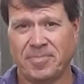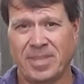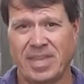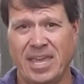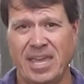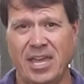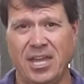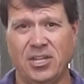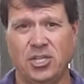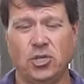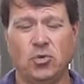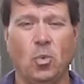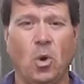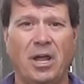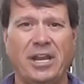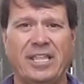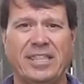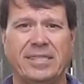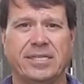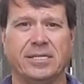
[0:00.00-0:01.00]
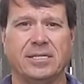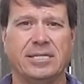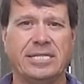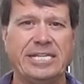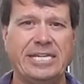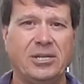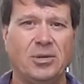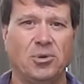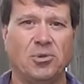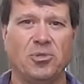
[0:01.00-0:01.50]
and you want it, the
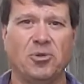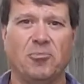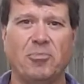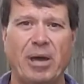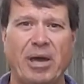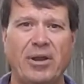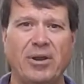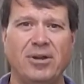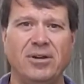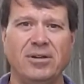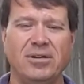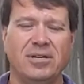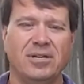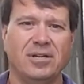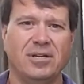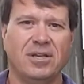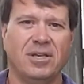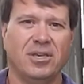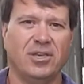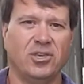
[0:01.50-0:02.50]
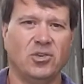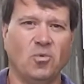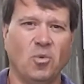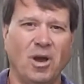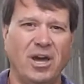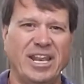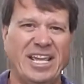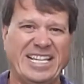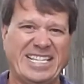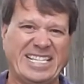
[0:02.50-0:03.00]
leaner the better. You
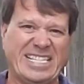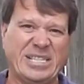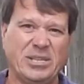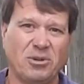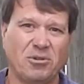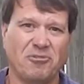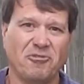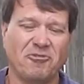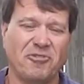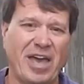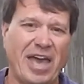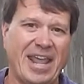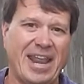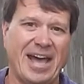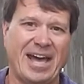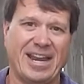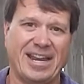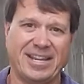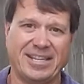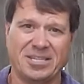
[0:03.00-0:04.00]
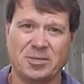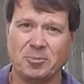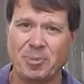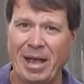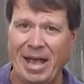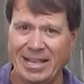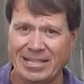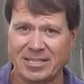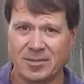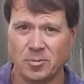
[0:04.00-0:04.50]
want as little fat on it as
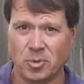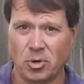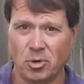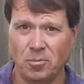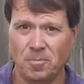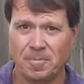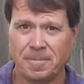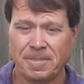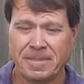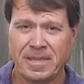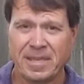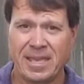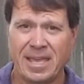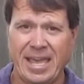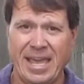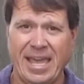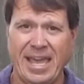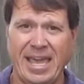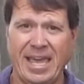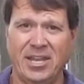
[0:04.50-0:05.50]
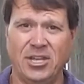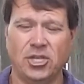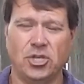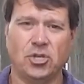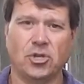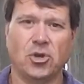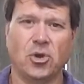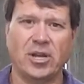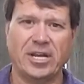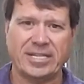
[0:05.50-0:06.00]
possible, and
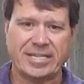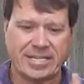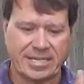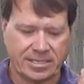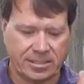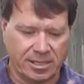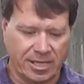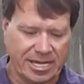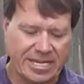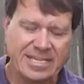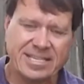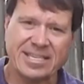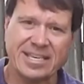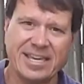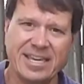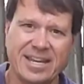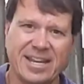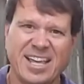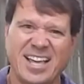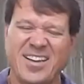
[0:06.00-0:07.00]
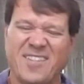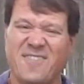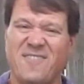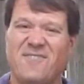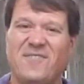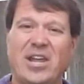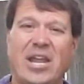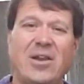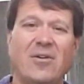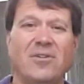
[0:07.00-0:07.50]
you're going to slice it
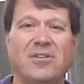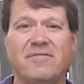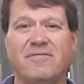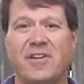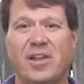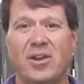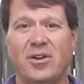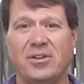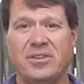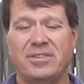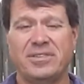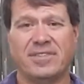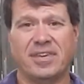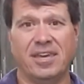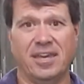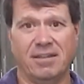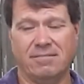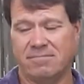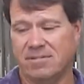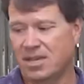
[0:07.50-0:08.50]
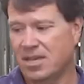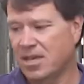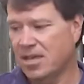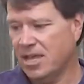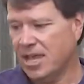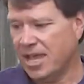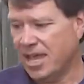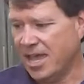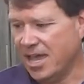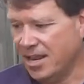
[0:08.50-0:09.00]
very thin.
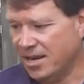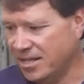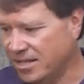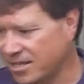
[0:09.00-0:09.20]
And